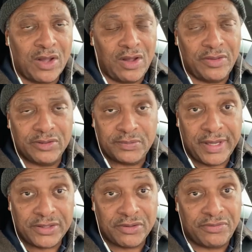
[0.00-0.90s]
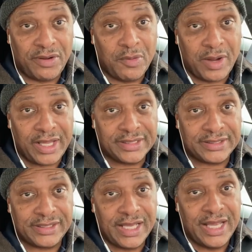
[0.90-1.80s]
on those major
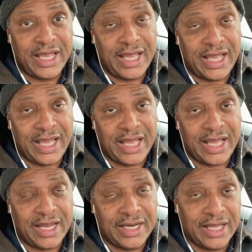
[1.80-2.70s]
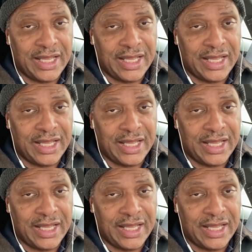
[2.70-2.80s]
freeways. And